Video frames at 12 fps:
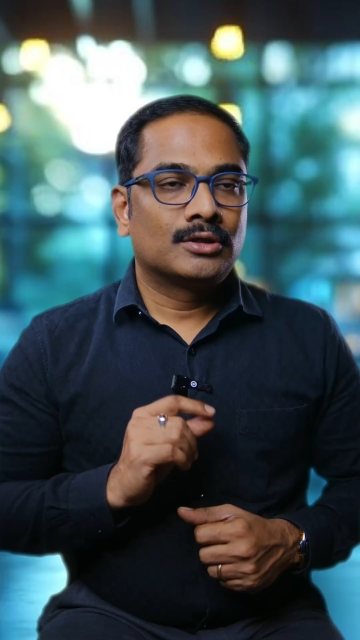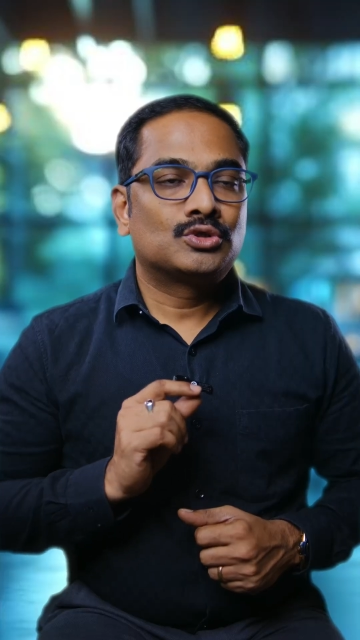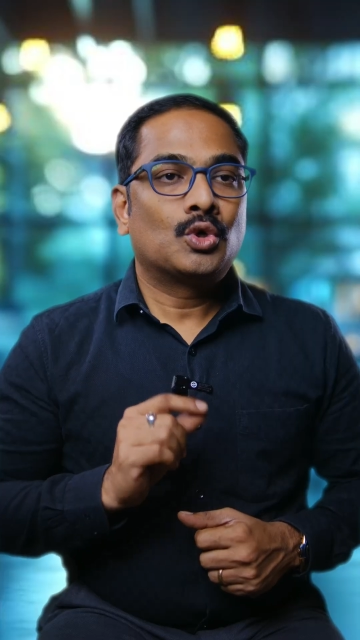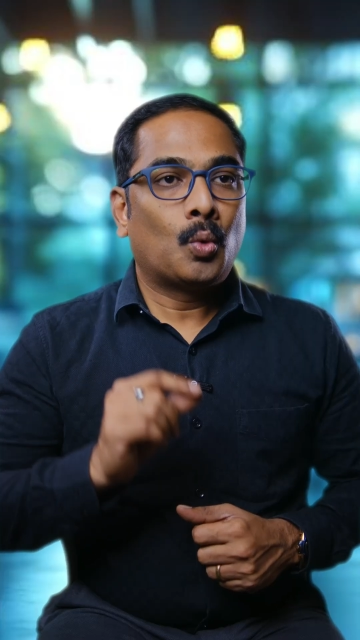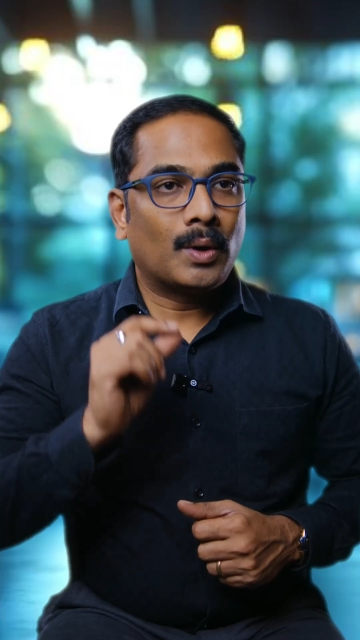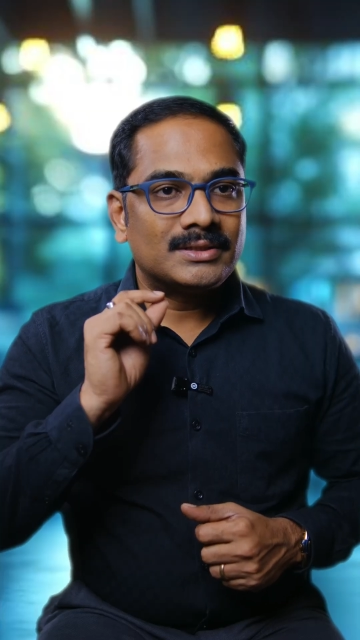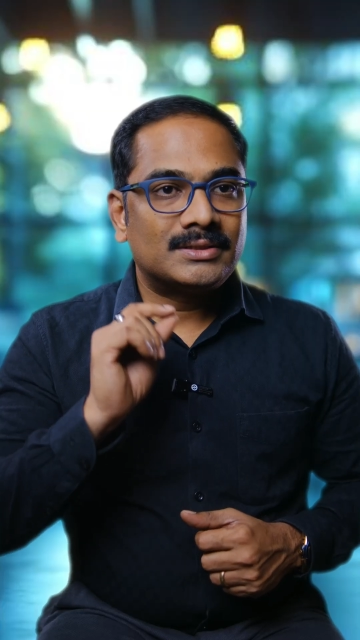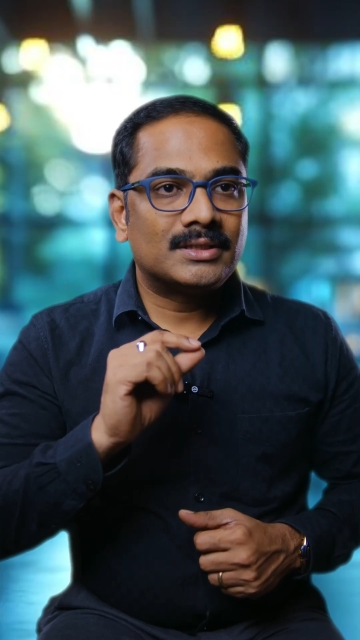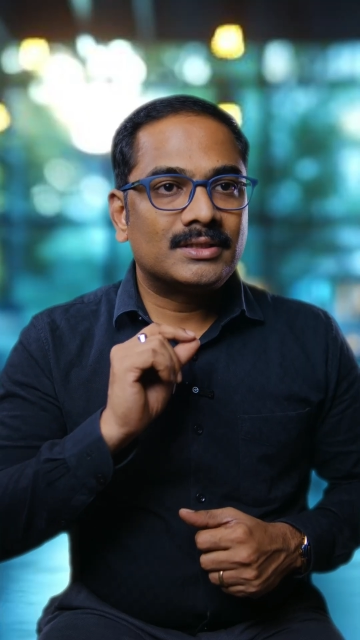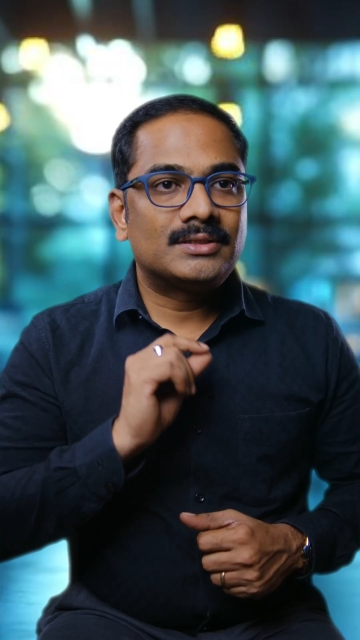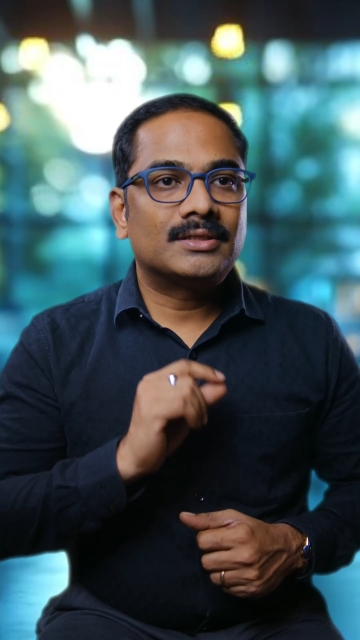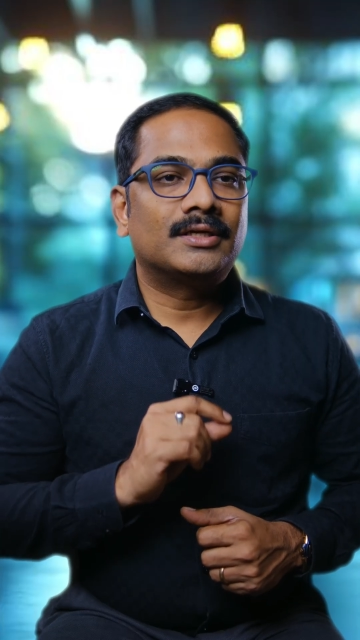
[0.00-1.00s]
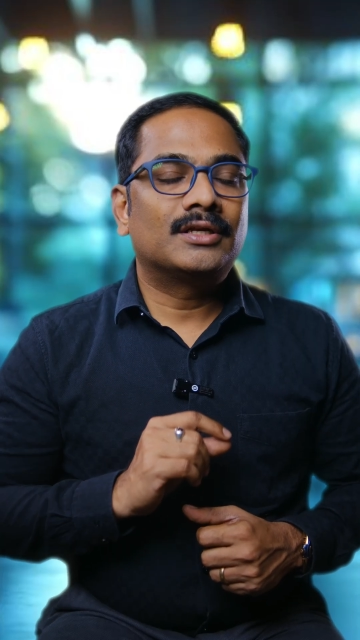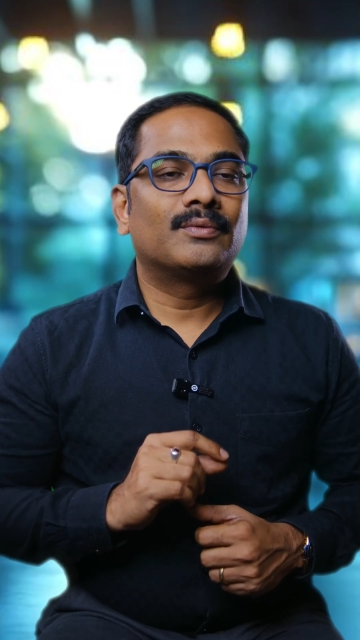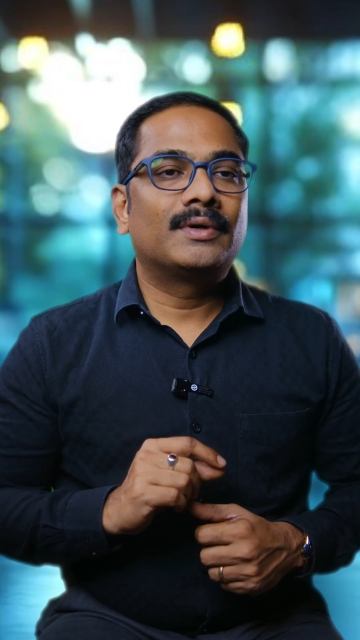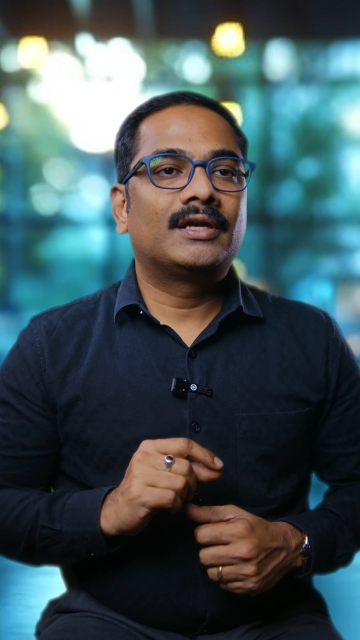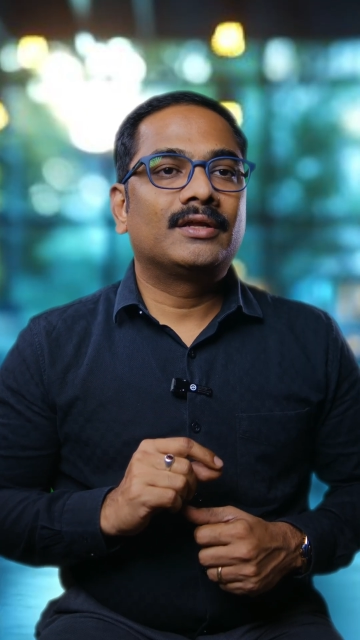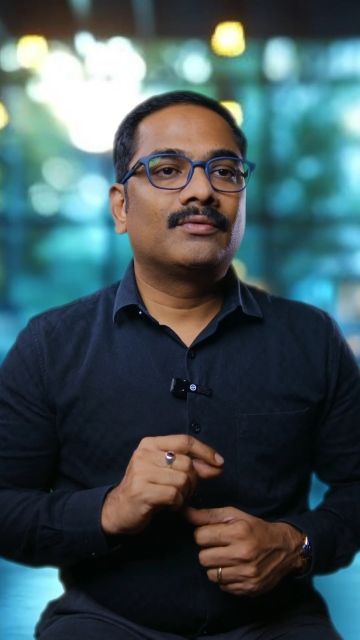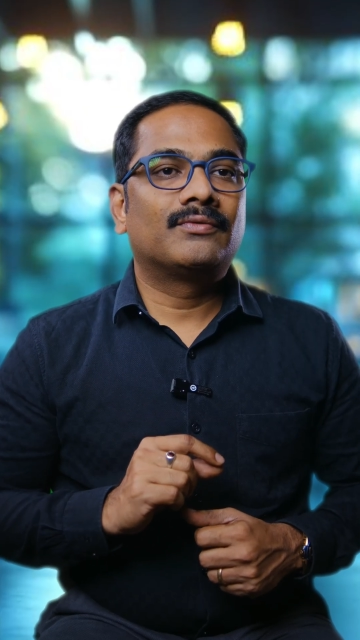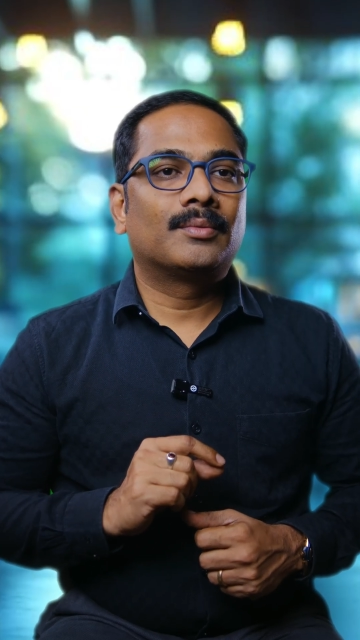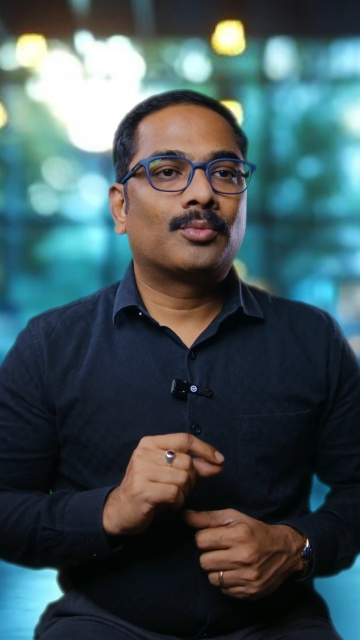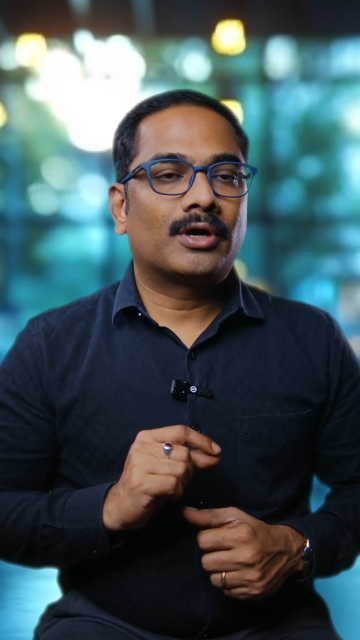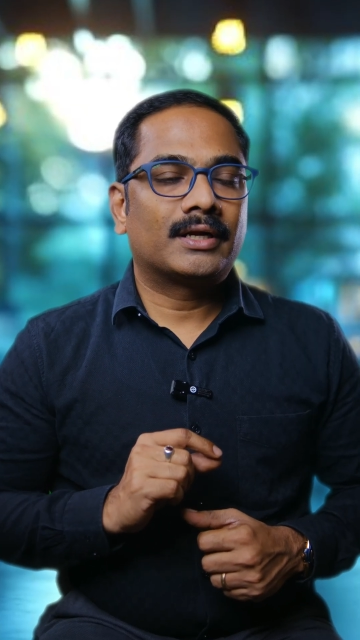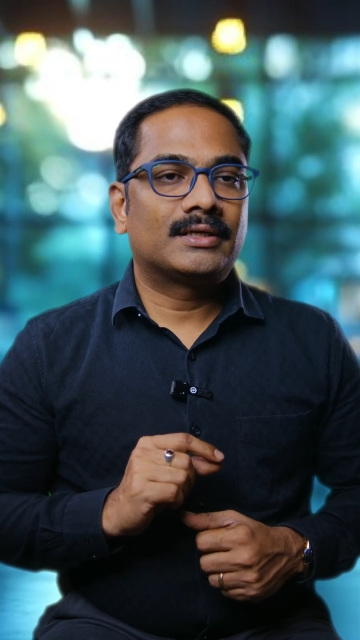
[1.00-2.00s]
So one such innovative uh,
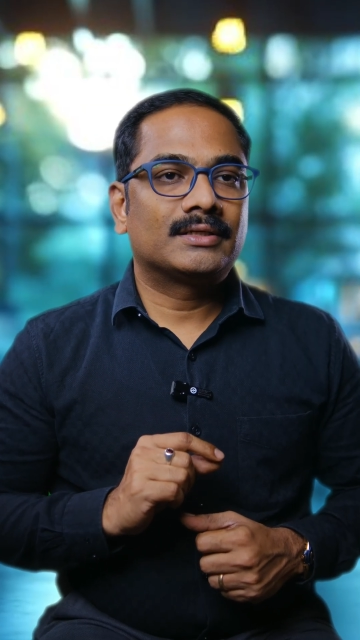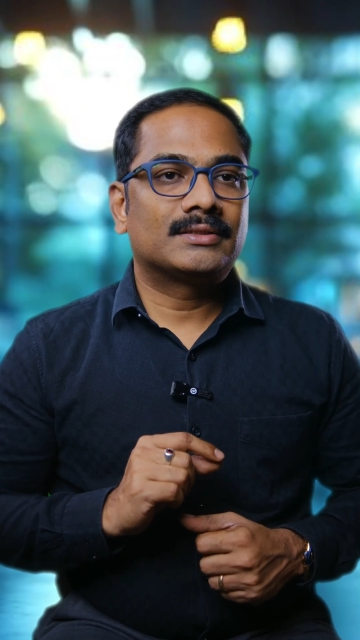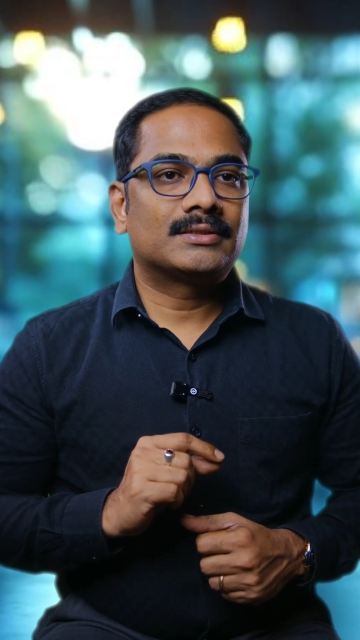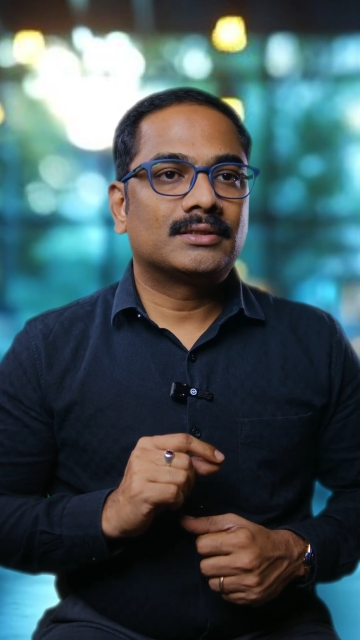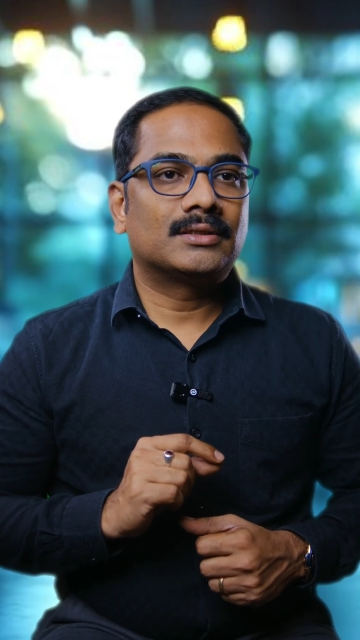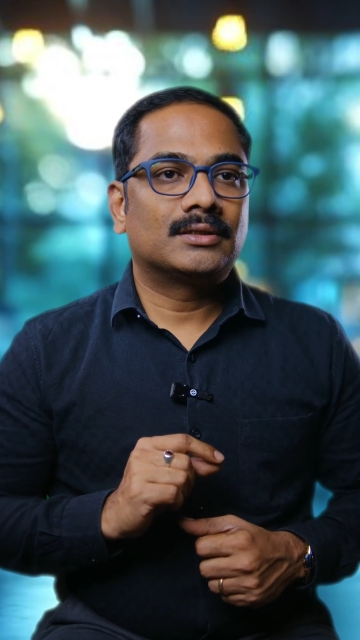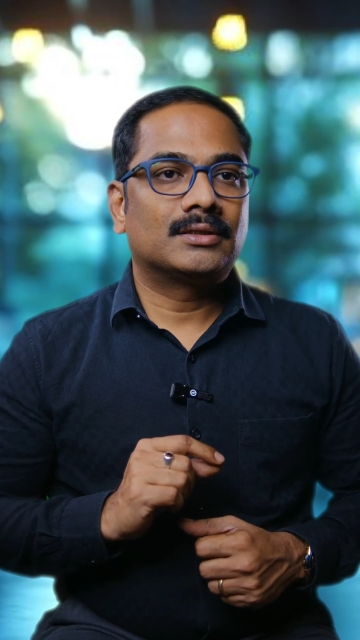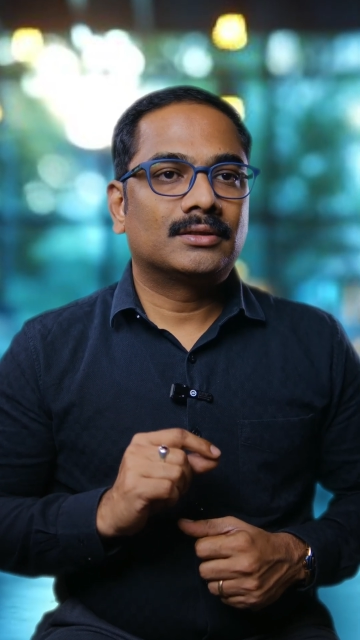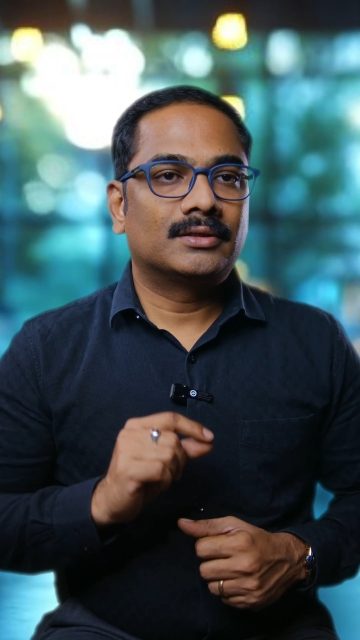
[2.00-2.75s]
product is uh,